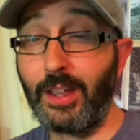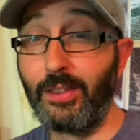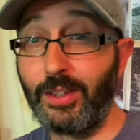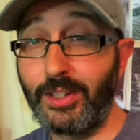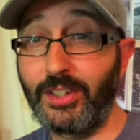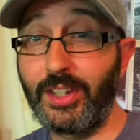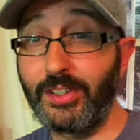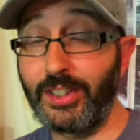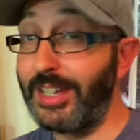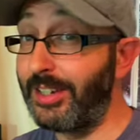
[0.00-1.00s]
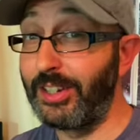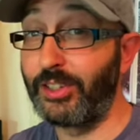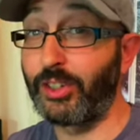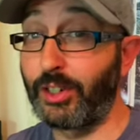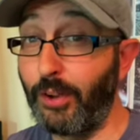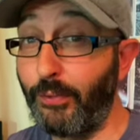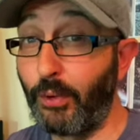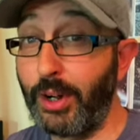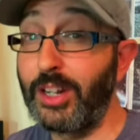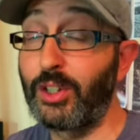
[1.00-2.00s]
This is the
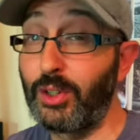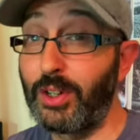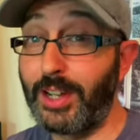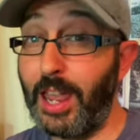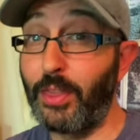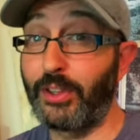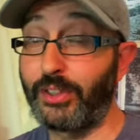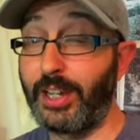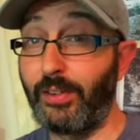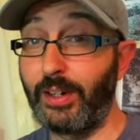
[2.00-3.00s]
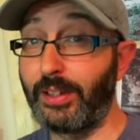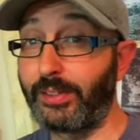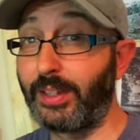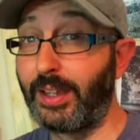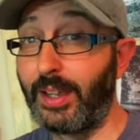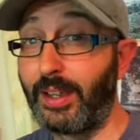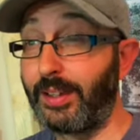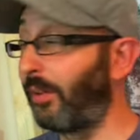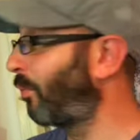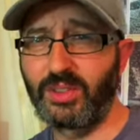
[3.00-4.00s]
Discovering Together series.
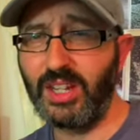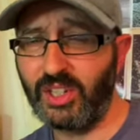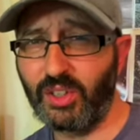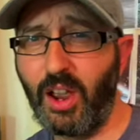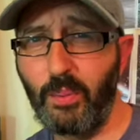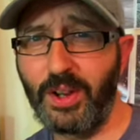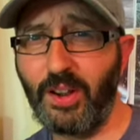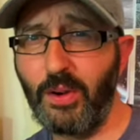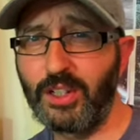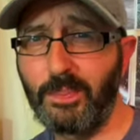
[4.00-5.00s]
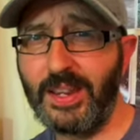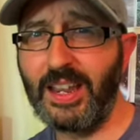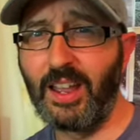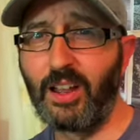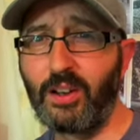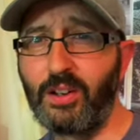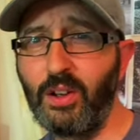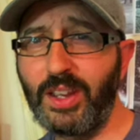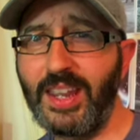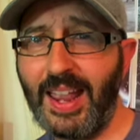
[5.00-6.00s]
Now, this time we're going to be
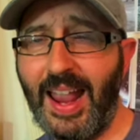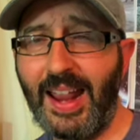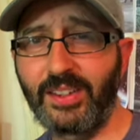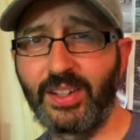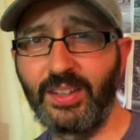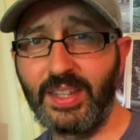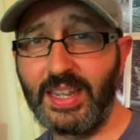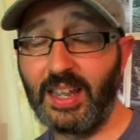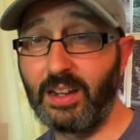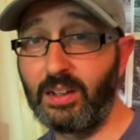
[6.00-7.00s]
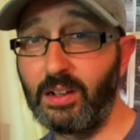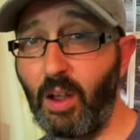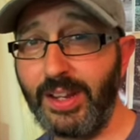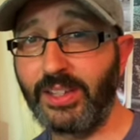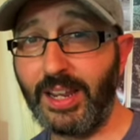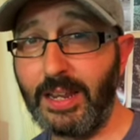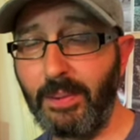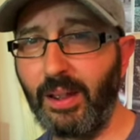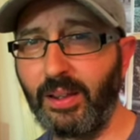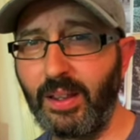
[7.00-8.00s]
looking at the
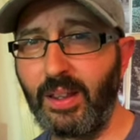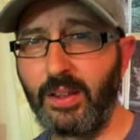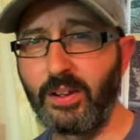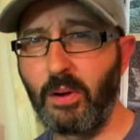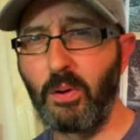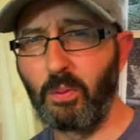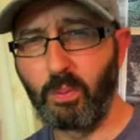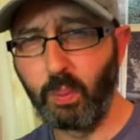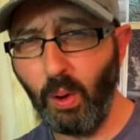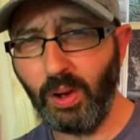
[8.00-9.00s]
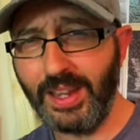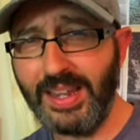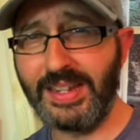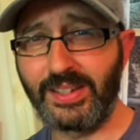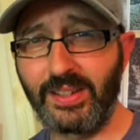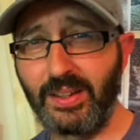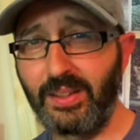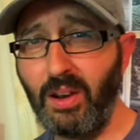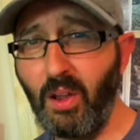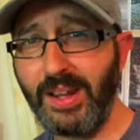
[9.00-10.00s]
lightsaber. You know, what is
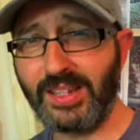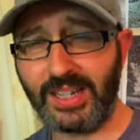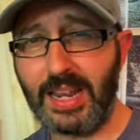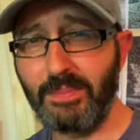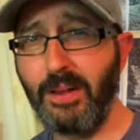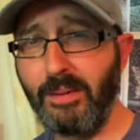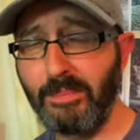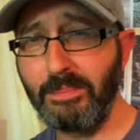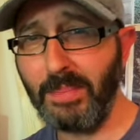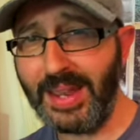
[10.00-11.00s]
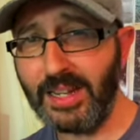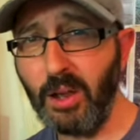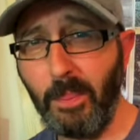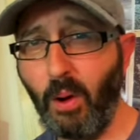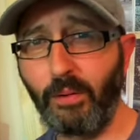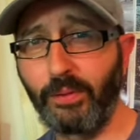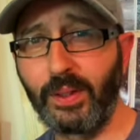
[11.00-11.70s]
the lightsaber made up of?